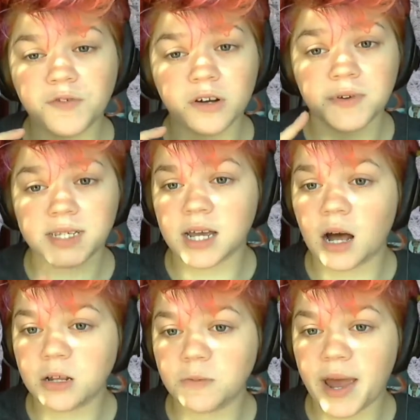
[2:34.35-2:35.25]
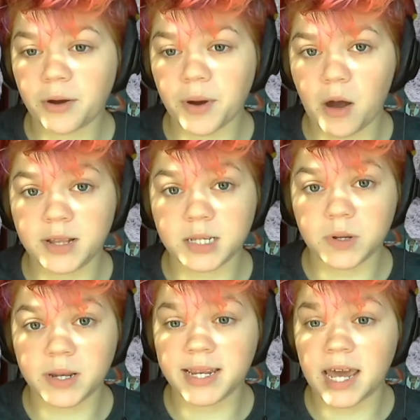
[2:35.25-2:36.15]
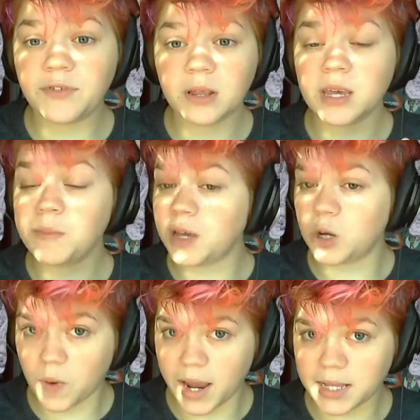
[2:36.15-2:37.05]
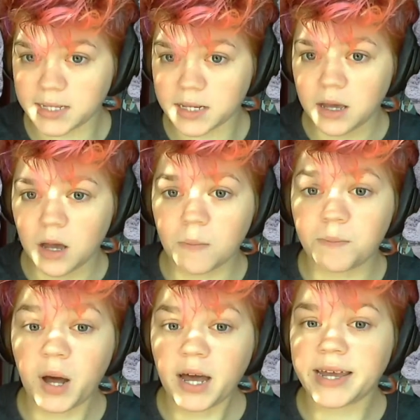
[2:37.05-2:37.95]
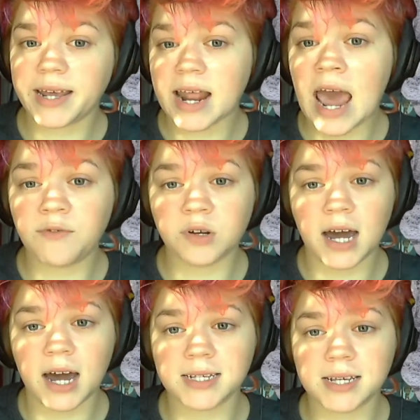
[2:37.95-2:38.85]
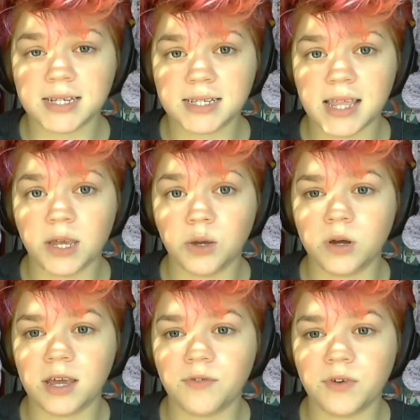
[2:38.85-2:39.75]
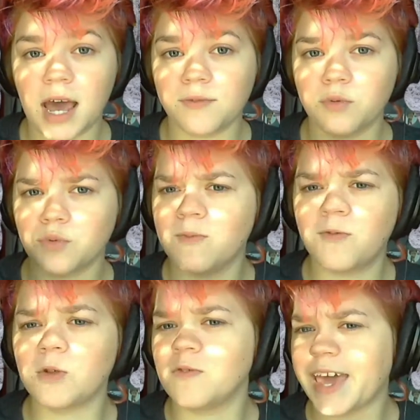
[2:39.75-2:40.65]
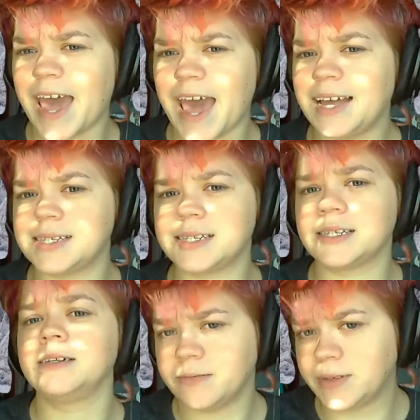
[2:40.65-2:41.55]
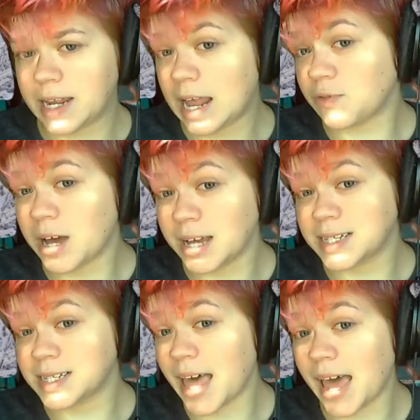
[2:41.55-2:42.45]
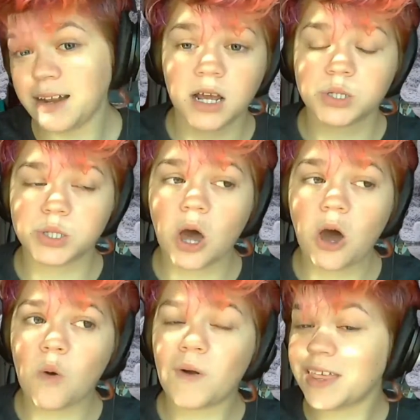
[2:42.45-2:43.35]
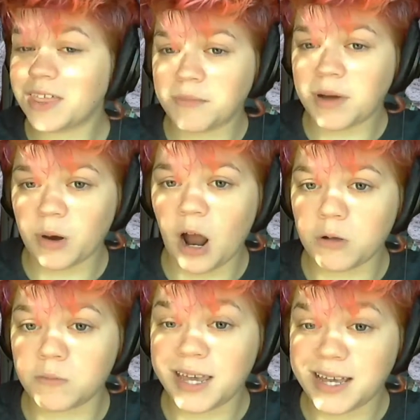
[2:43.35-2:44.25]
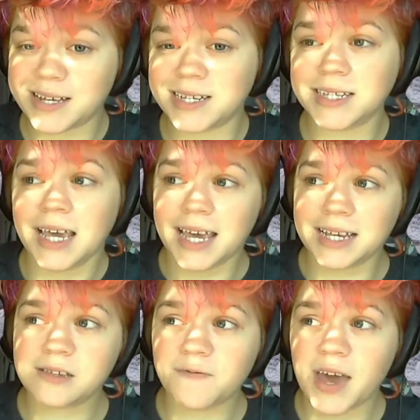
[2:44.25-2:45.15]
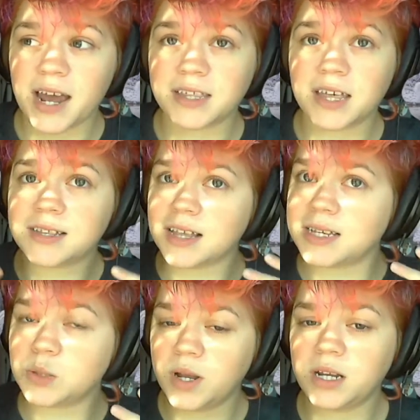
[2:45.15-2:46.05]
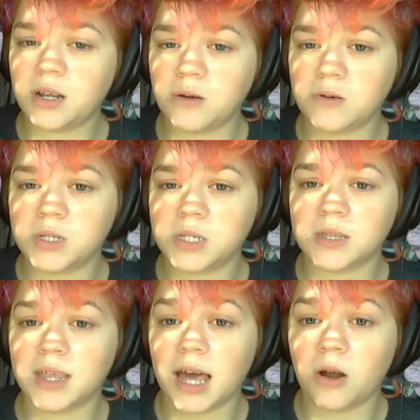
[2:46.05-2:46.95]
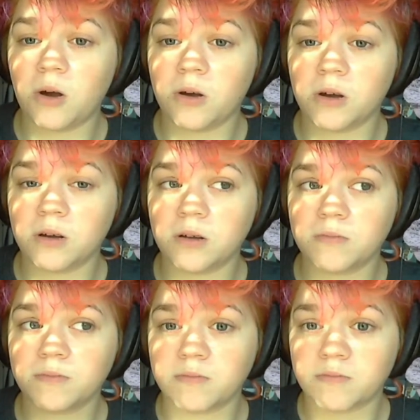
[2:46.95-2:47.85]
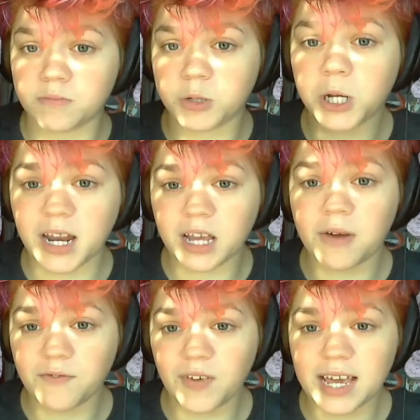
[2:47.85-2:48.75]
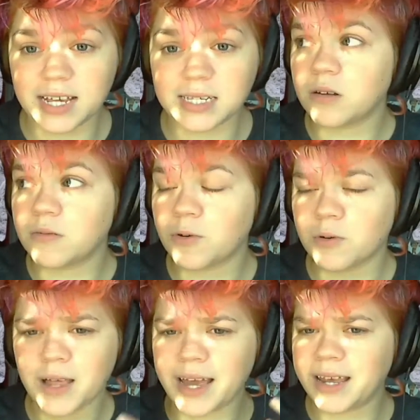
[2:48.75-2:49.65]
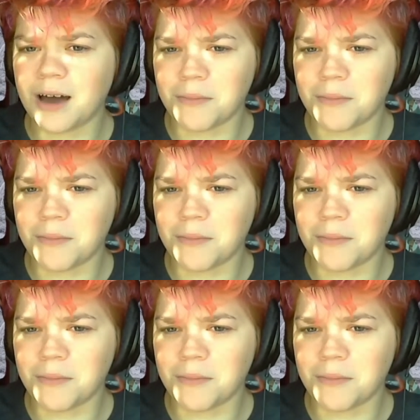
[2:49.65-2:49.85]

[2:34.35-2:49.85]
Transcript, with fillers: of a solid background, this would definitely be great. But it advertises that you could even have a room full of cats it advertises that. So what I think my problem is is the fact that these windows that are shining my face or lighting up my